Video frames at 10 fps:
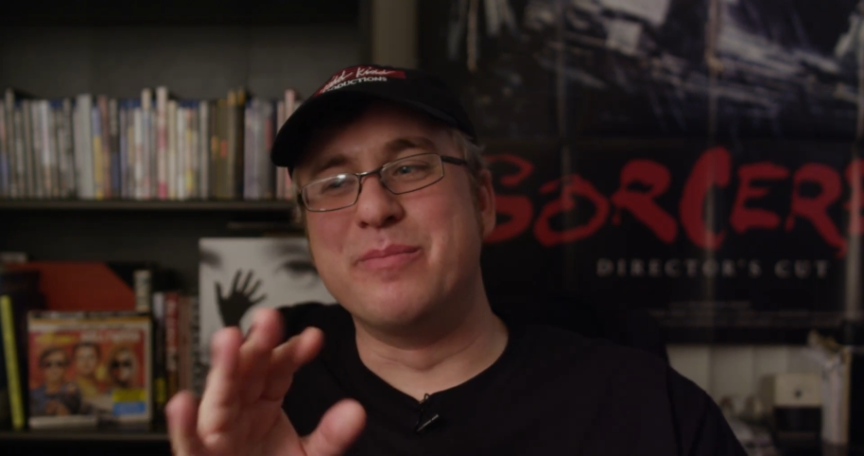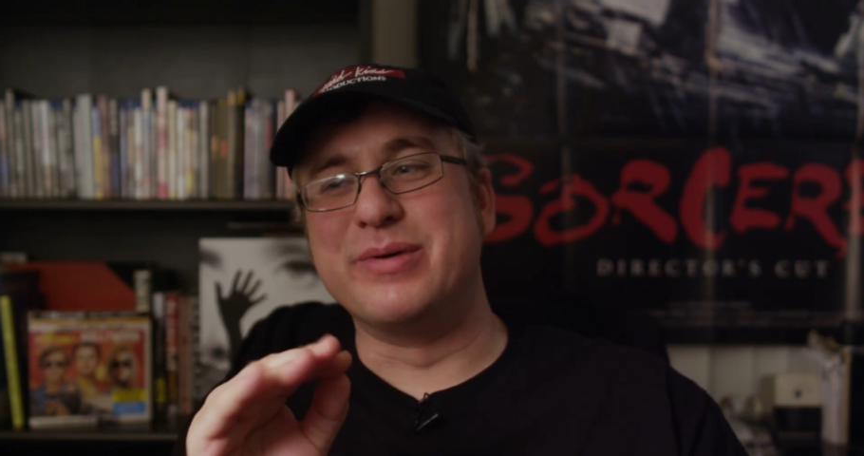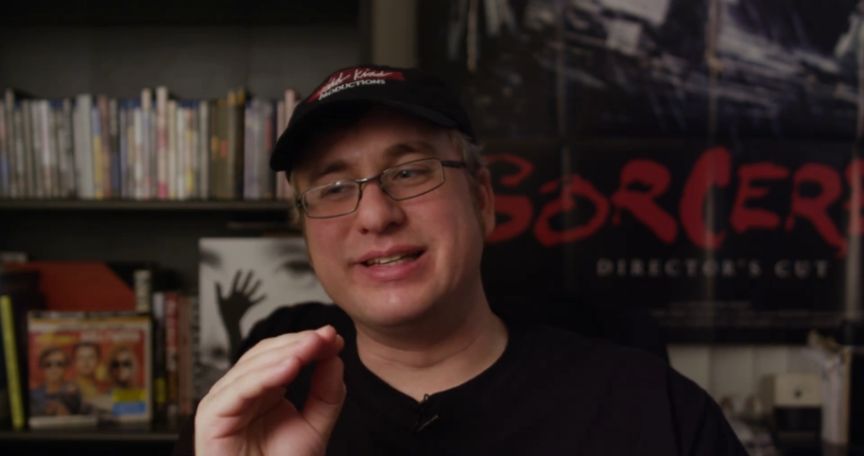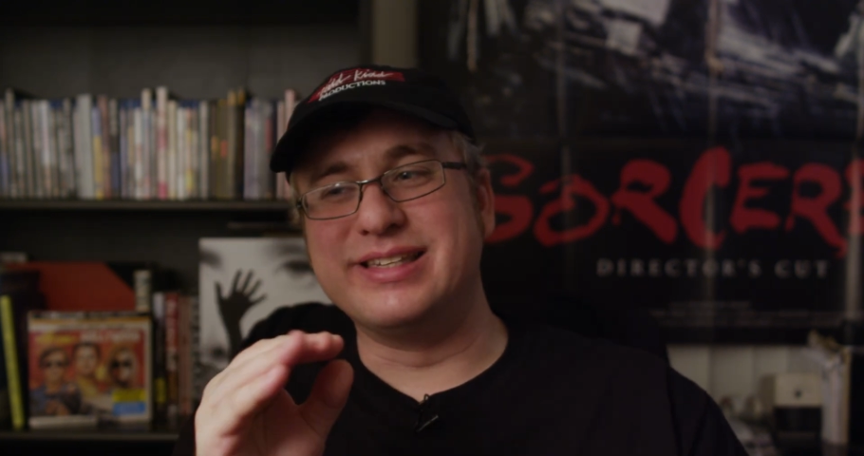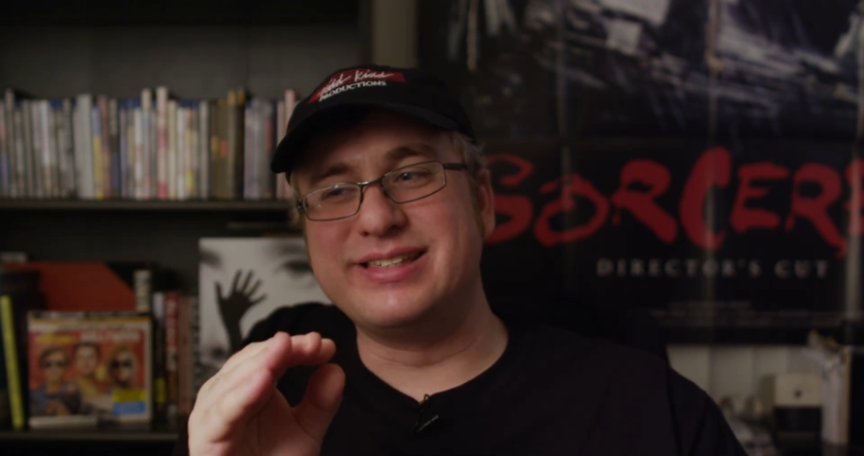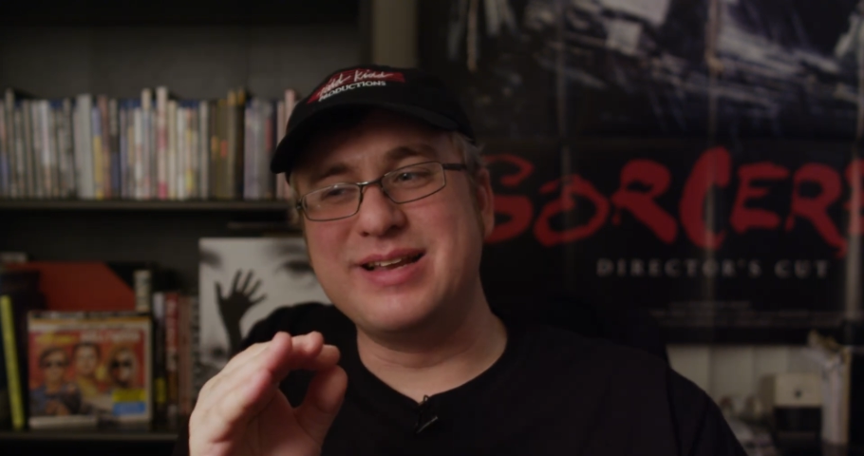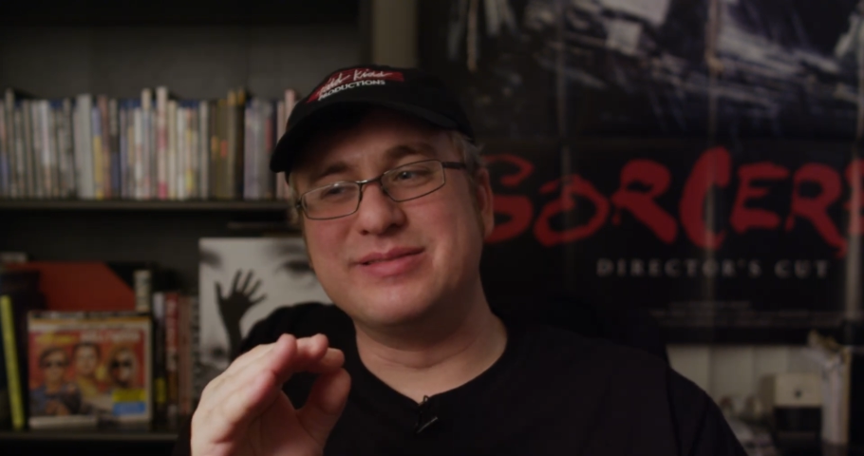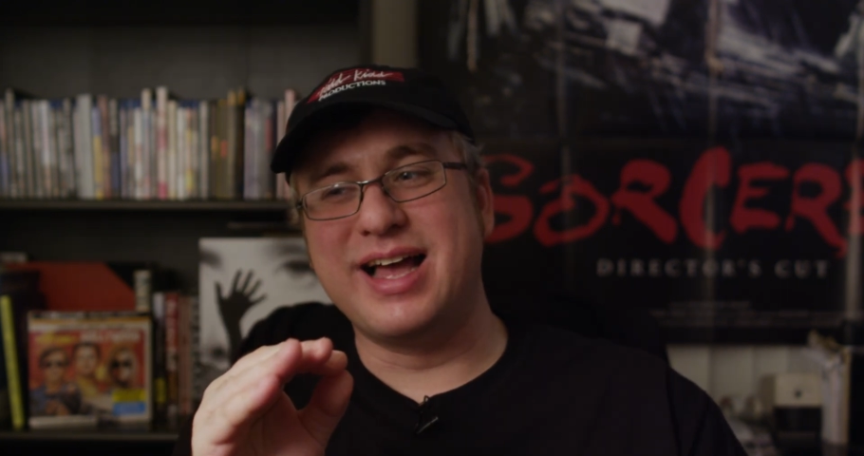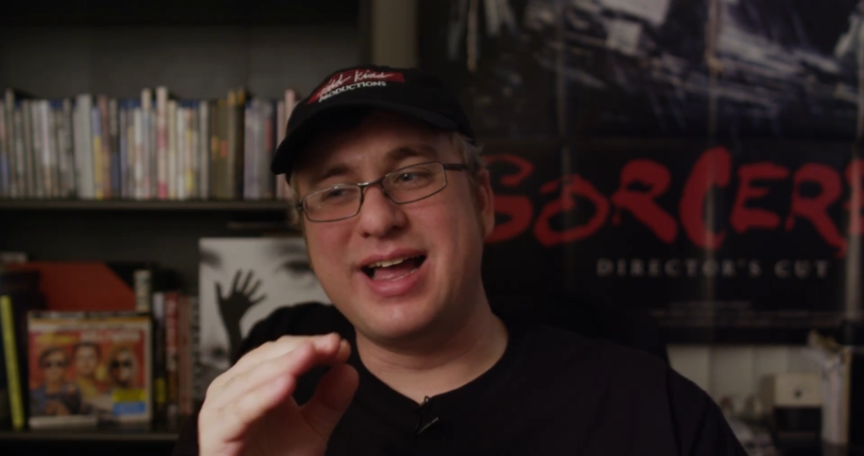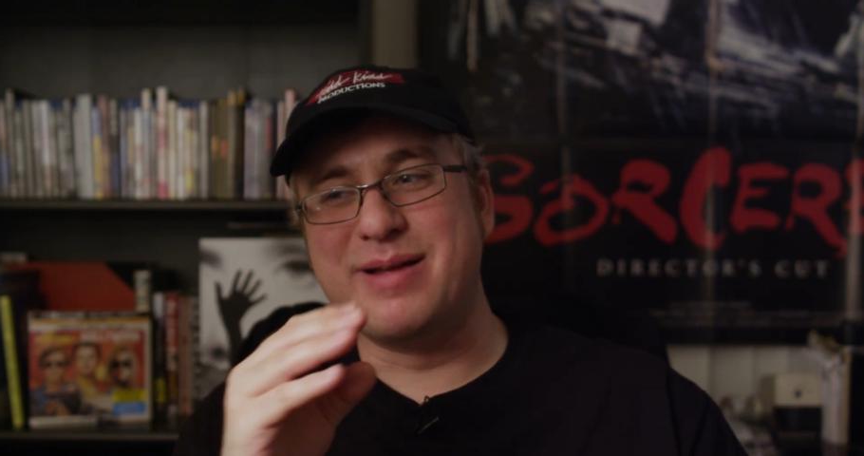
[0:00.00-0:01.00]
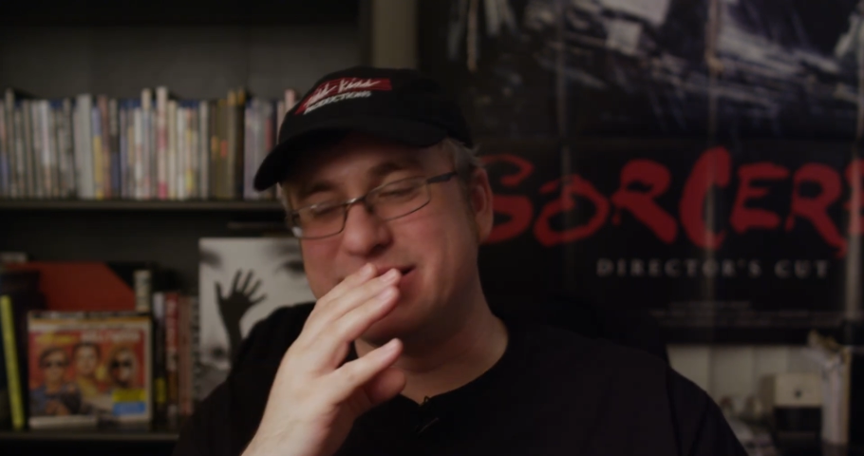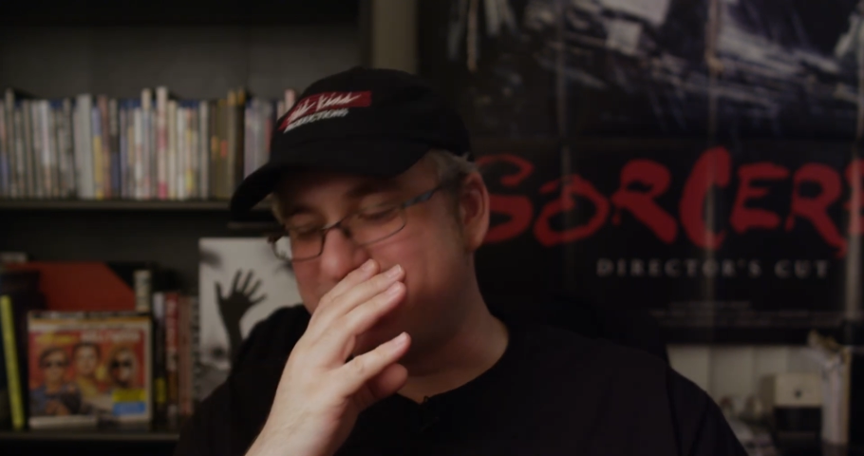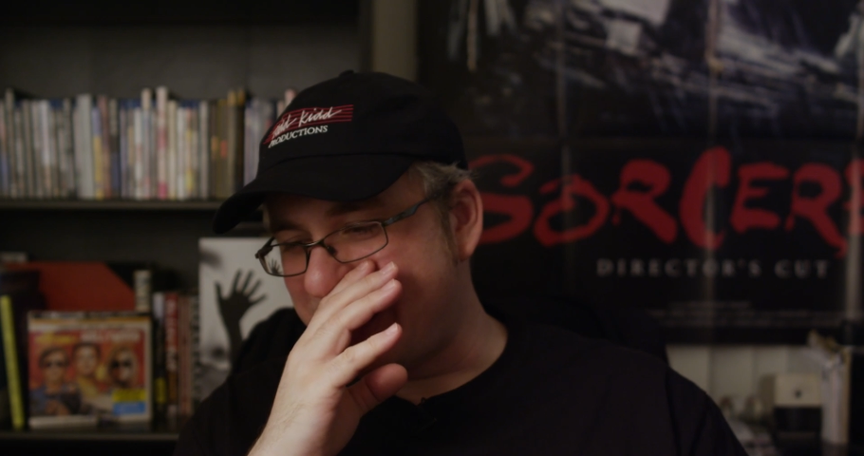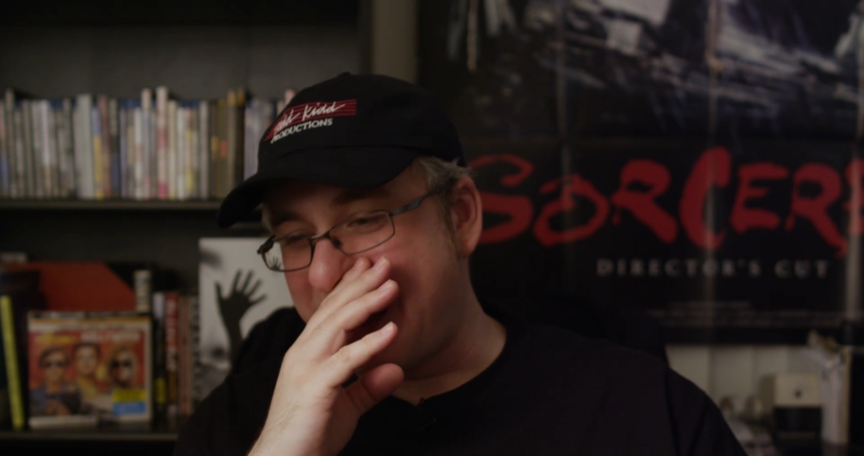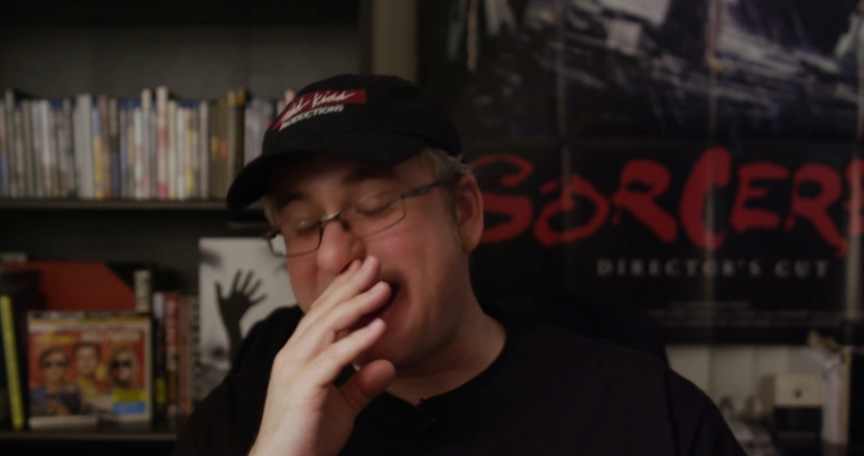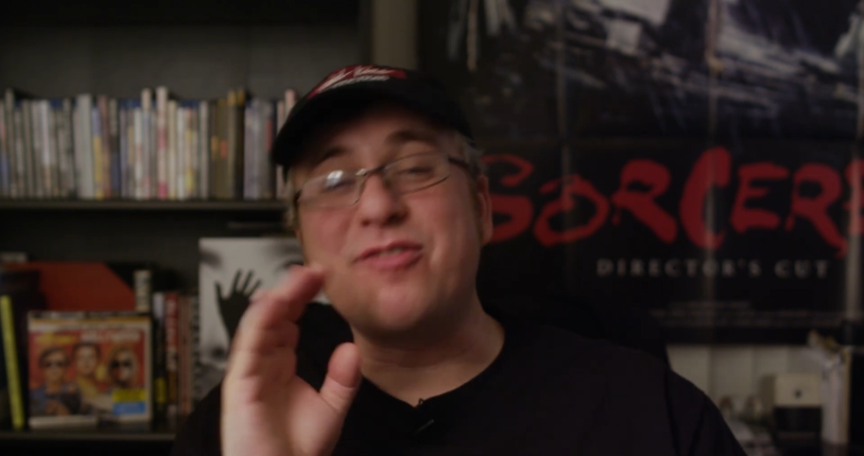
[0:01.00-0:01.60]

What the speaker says: But at the same time, it's like